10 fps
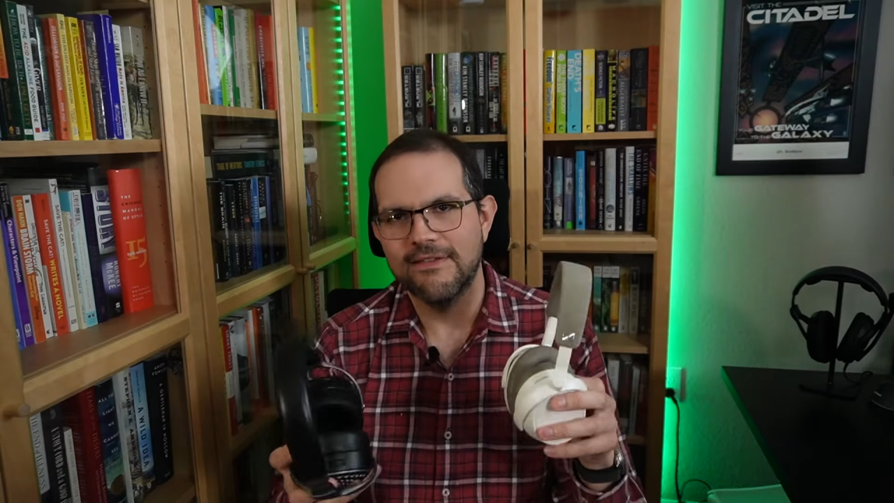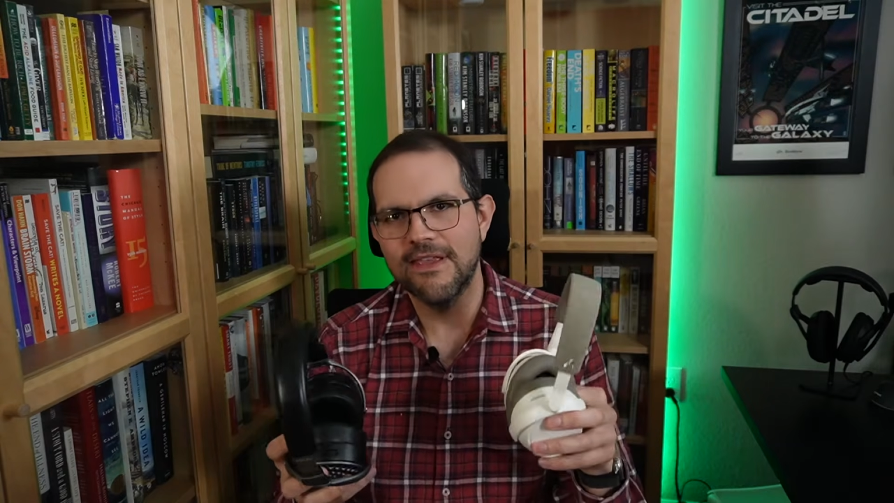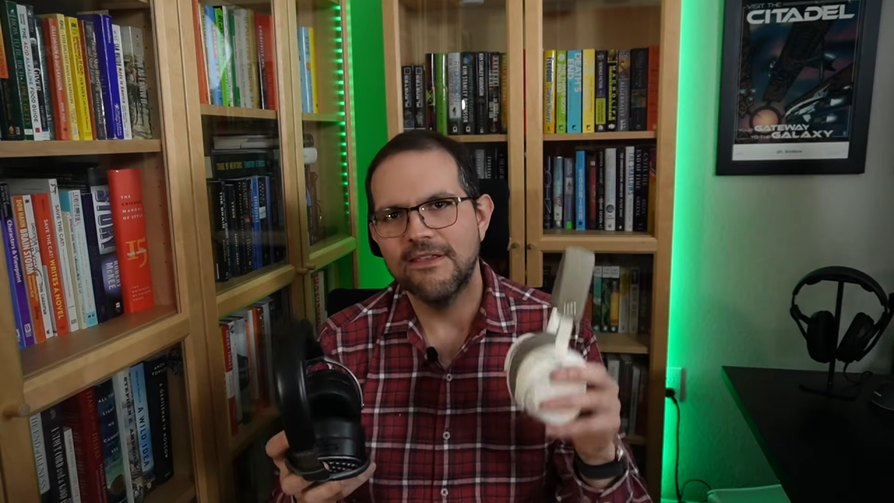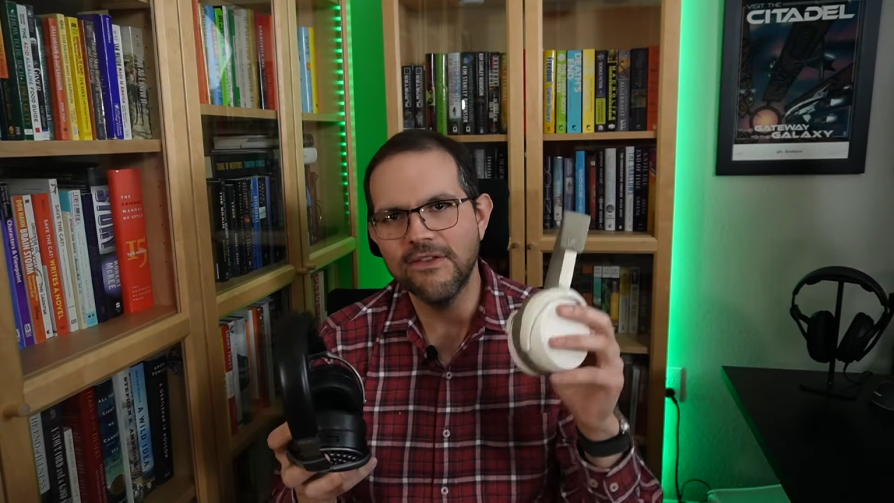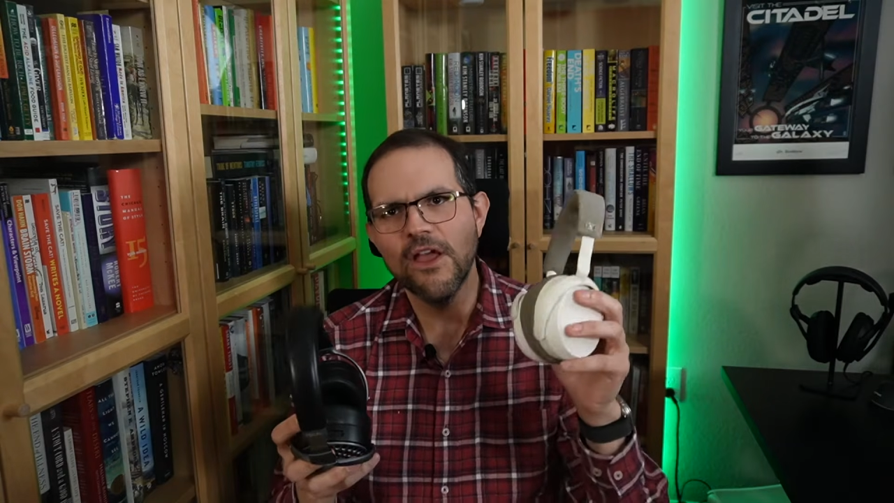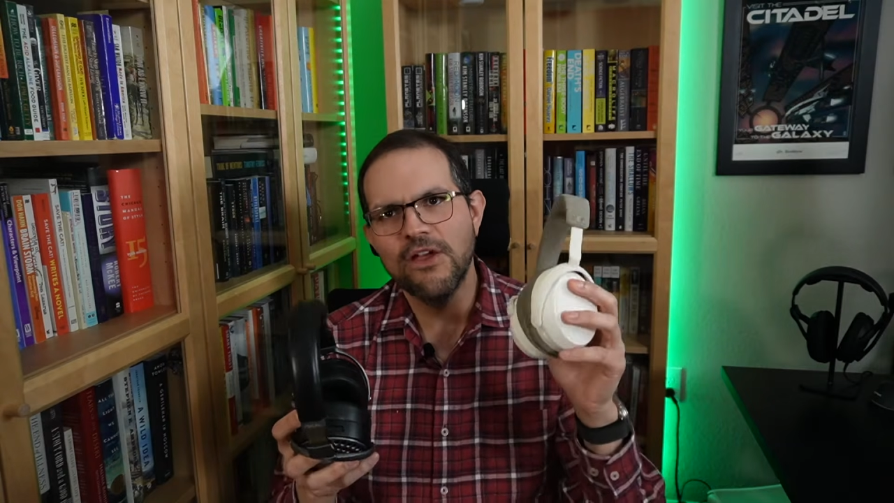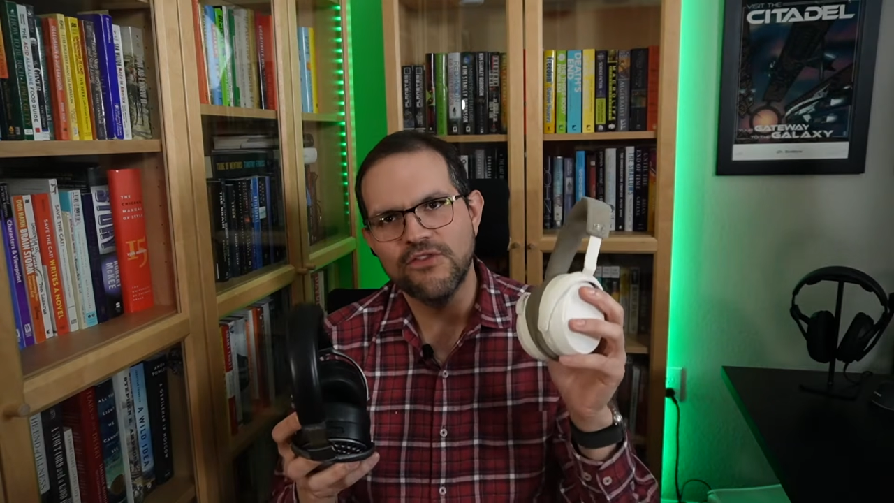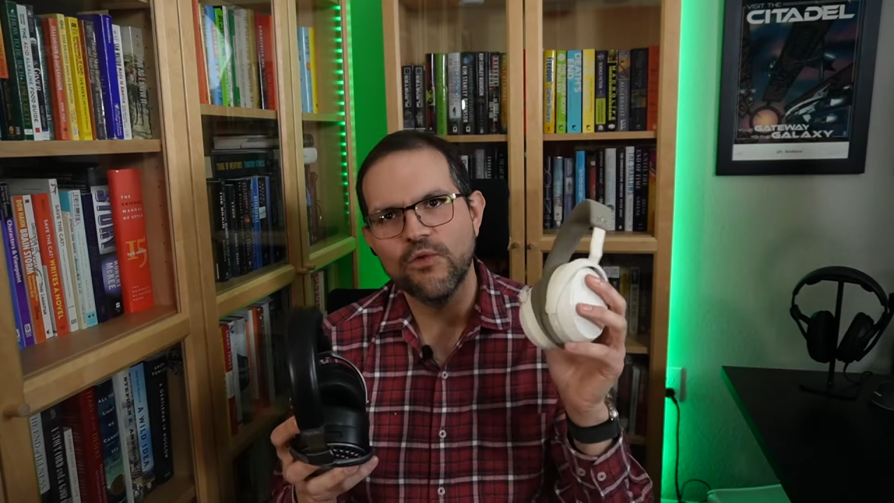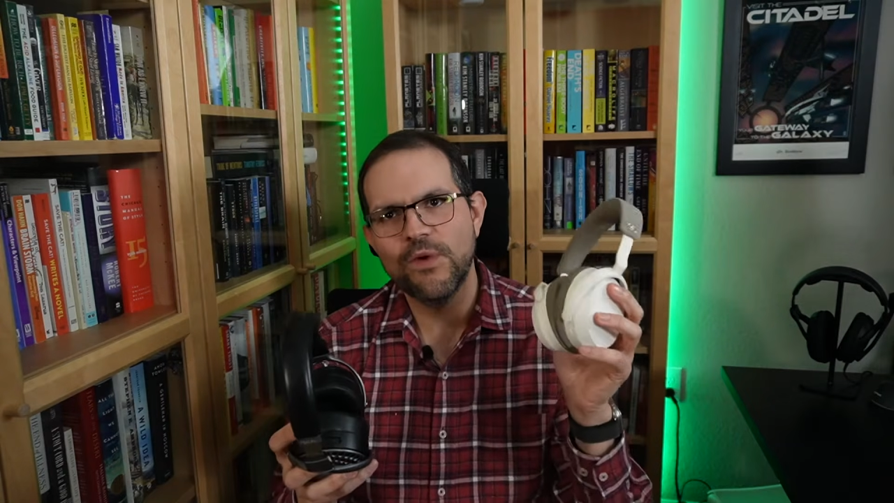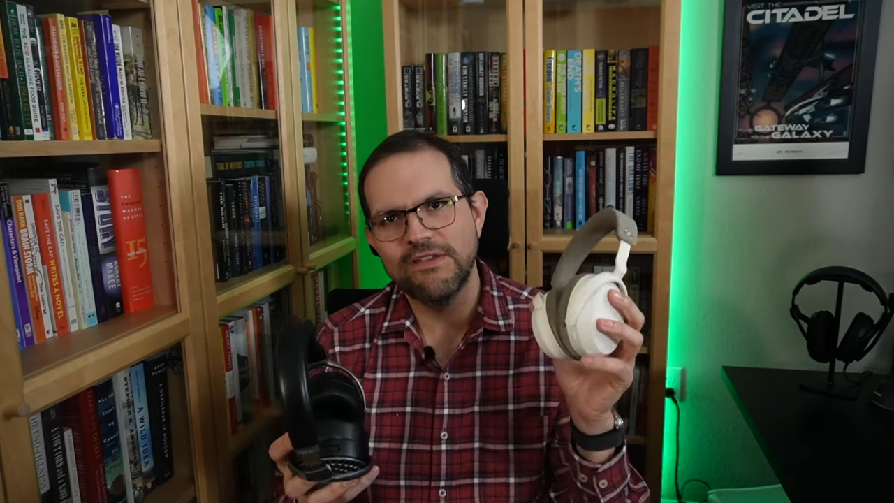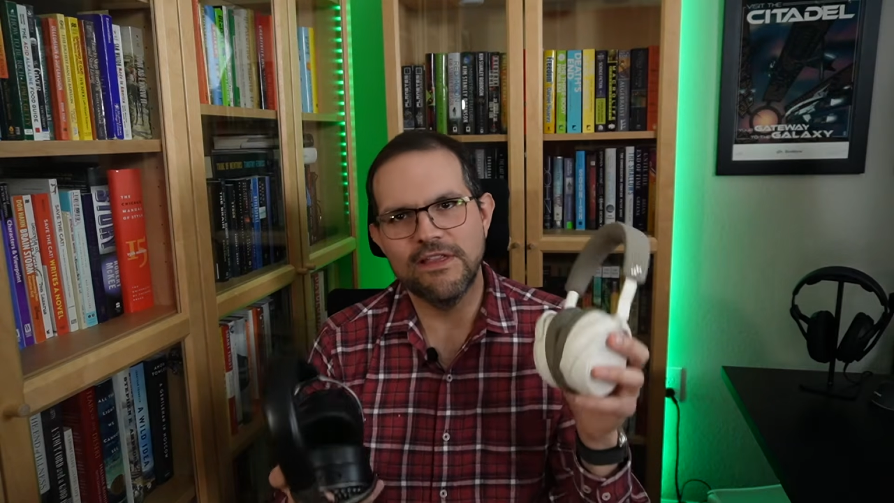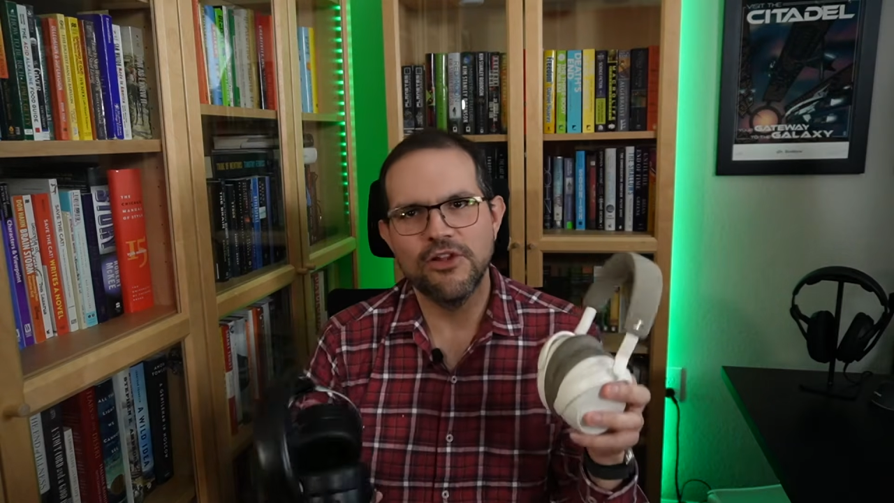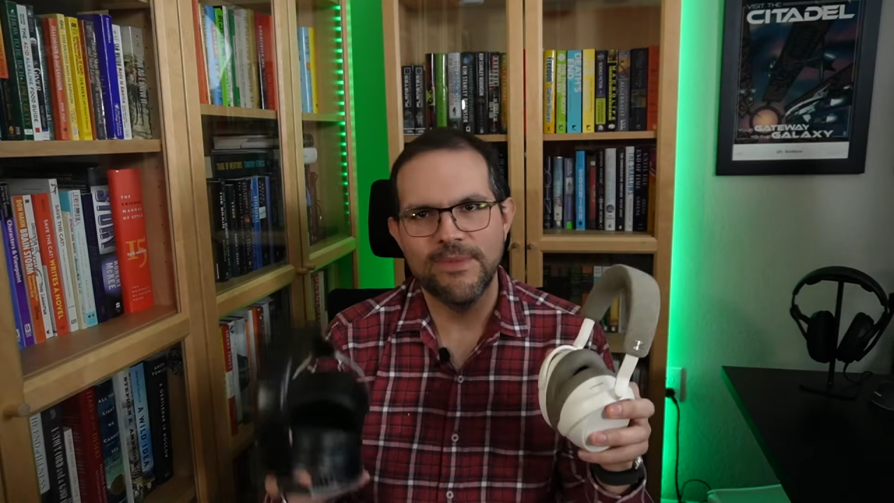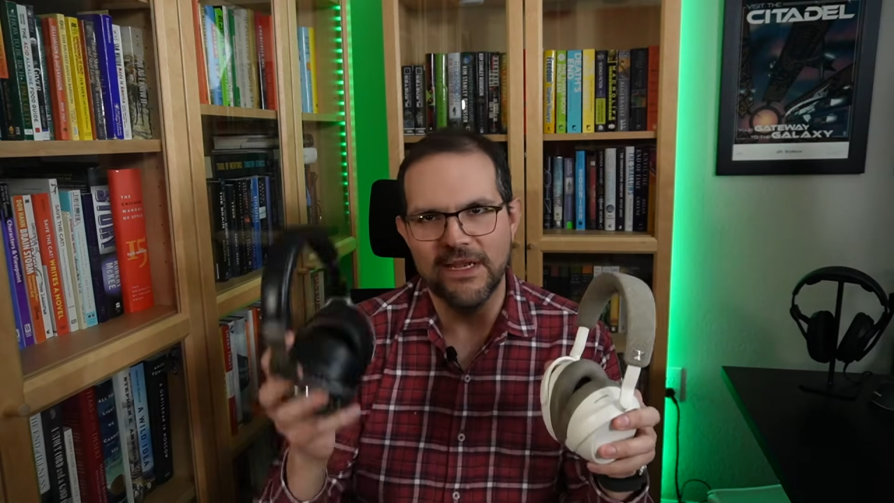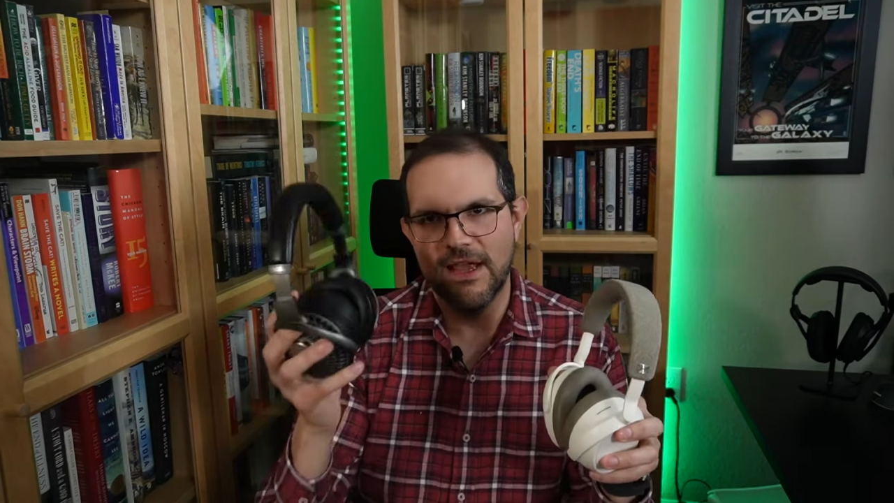These squeeze a
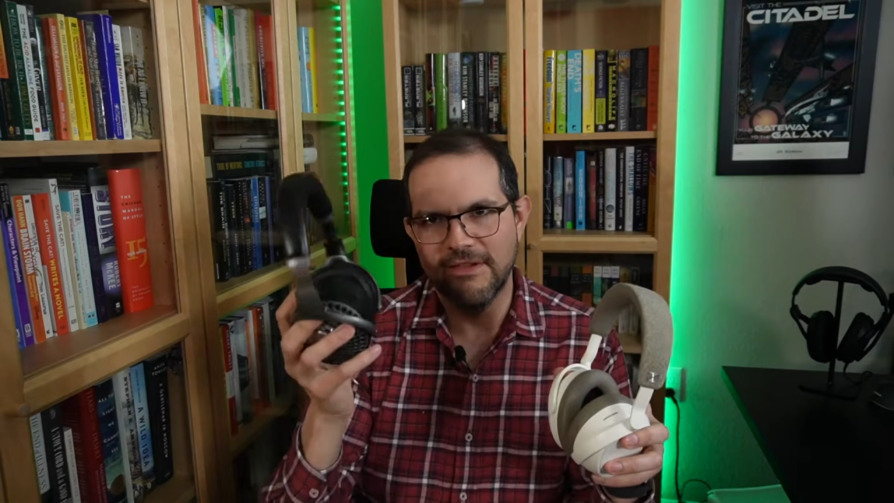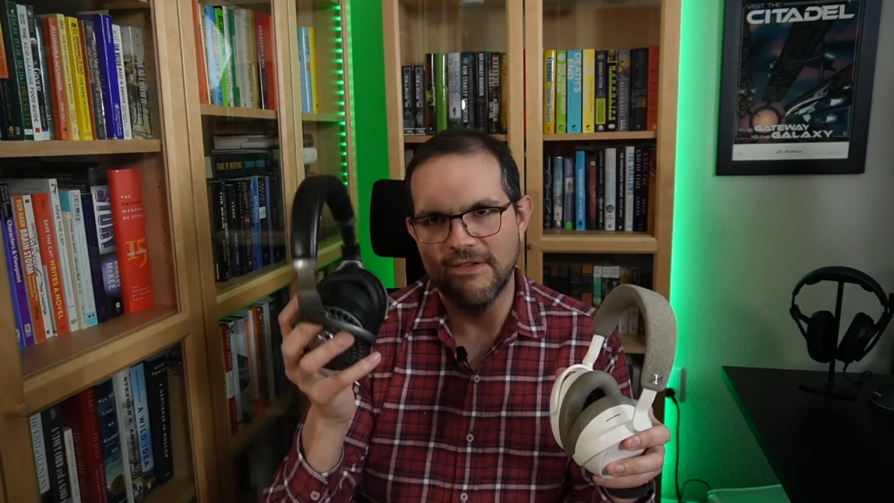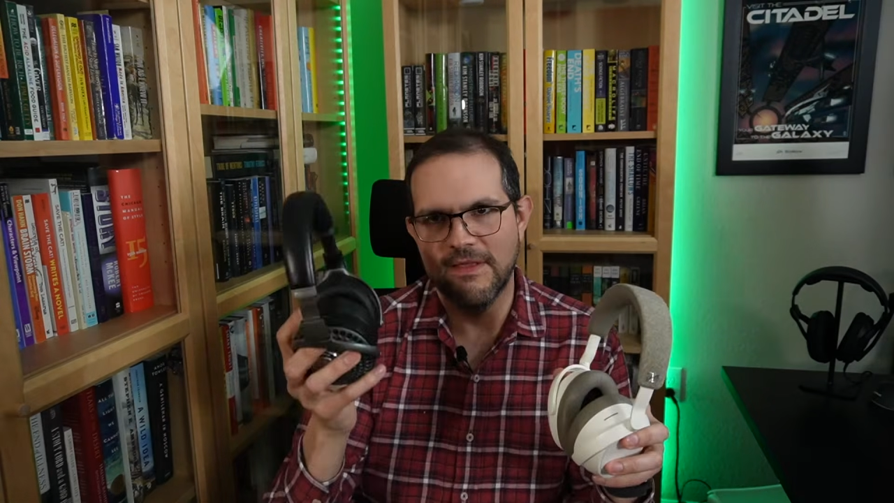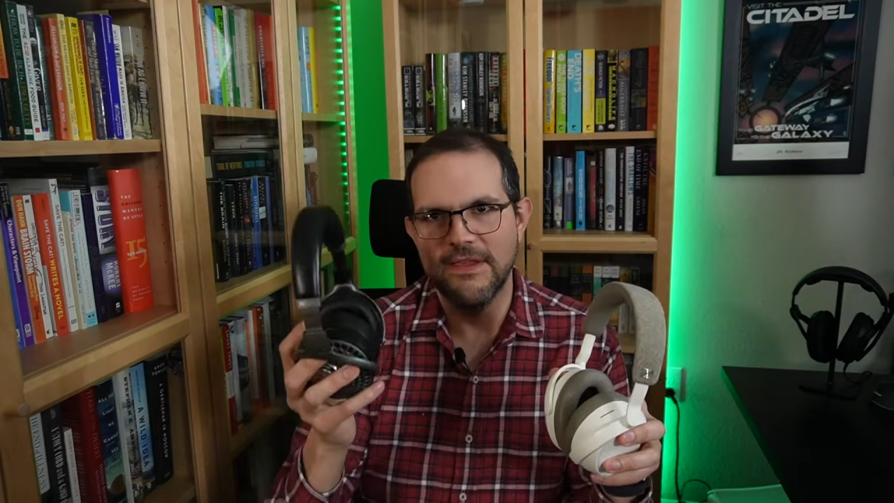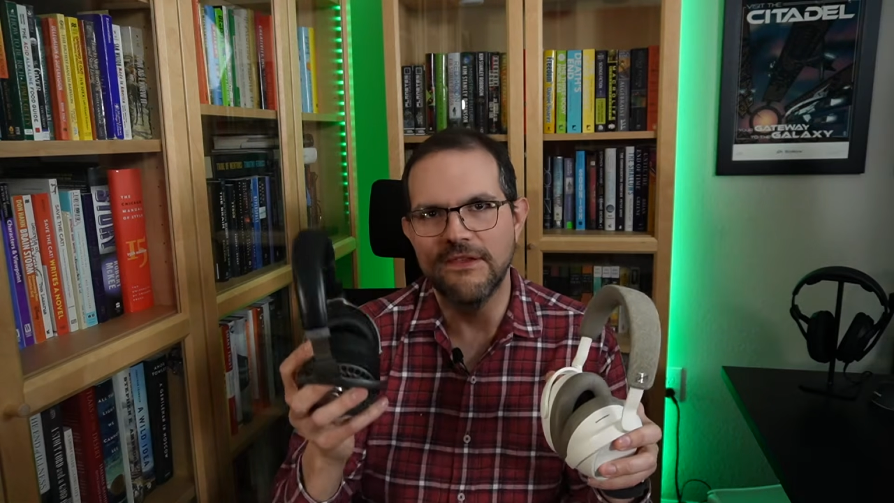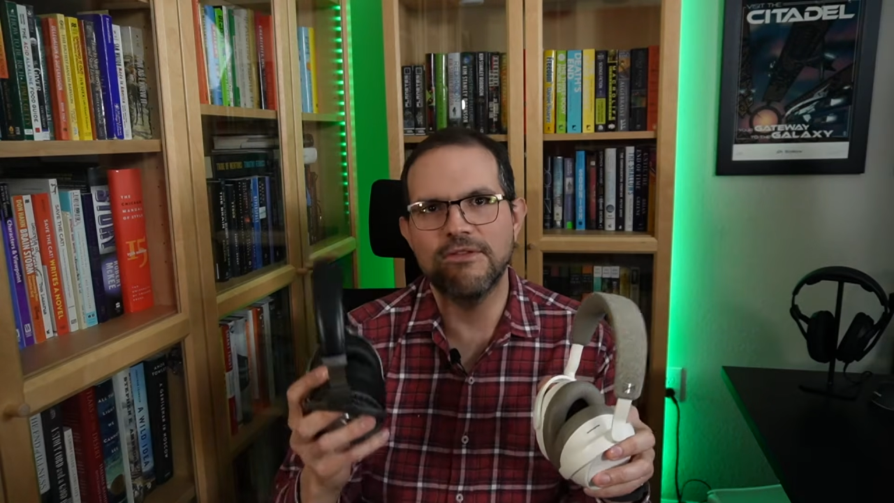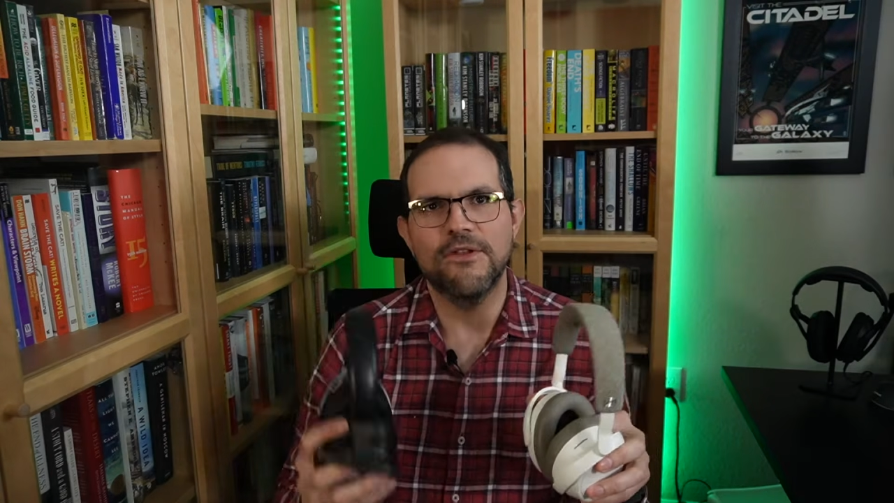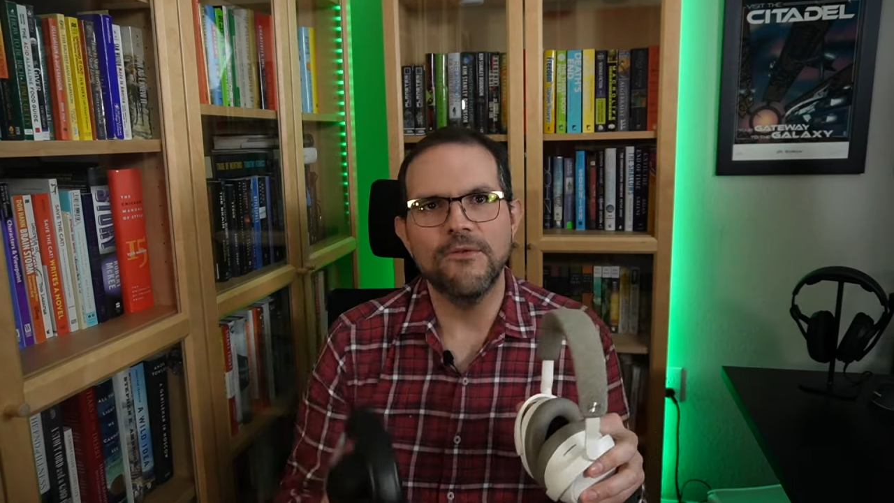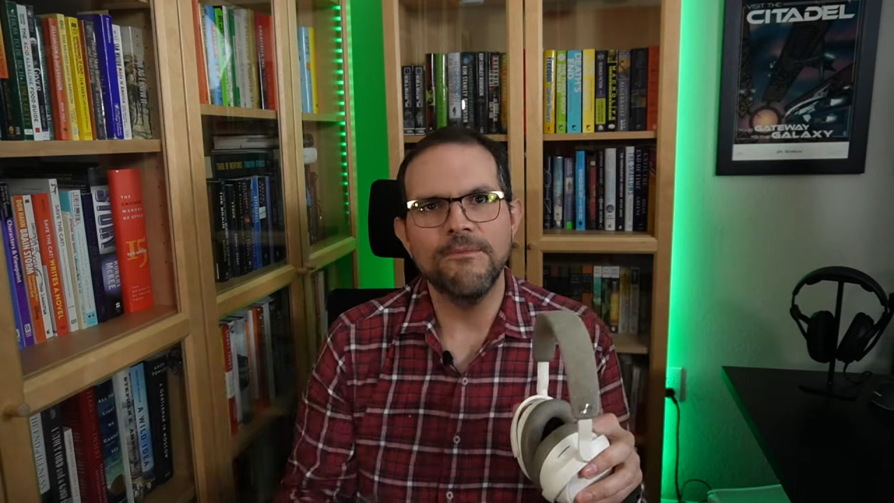little bit less than these do.